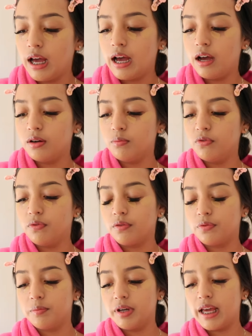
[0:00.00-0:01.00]
How to move
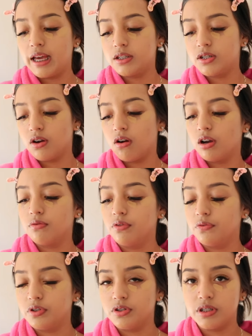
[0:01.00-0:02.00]
on from an ex your heart
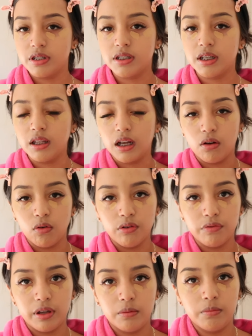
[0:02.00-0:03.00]
refuses to let go
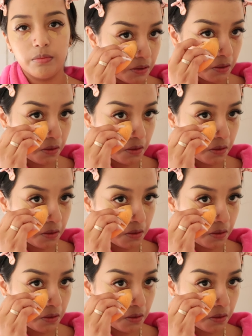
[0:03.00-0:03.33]
of him?